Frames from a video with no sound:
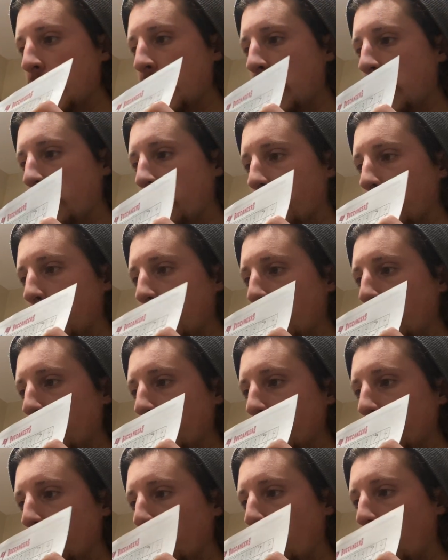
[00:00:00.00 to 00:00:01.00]

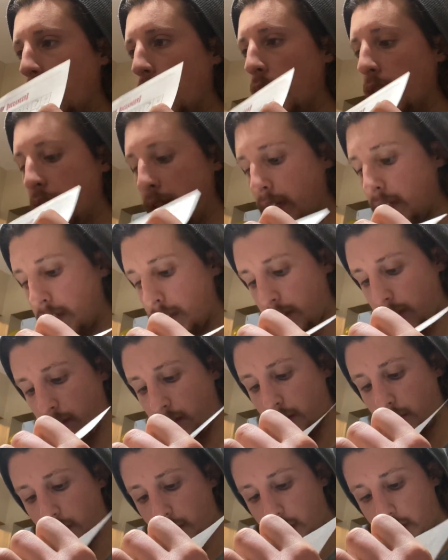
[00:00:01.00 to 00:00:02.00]
Rows. One,
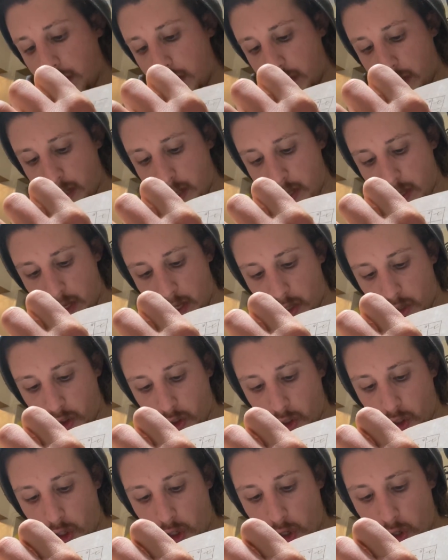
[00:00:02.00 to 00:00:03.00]

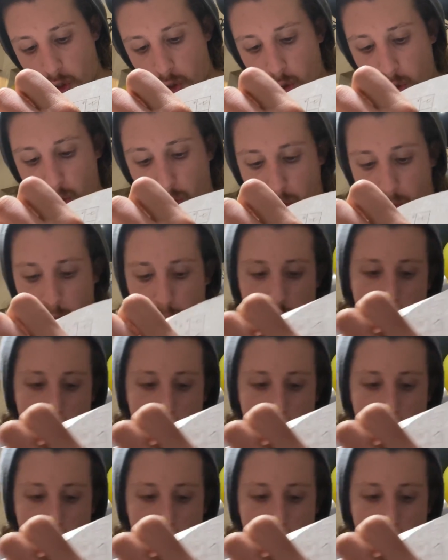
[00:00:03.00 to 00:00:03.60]
two,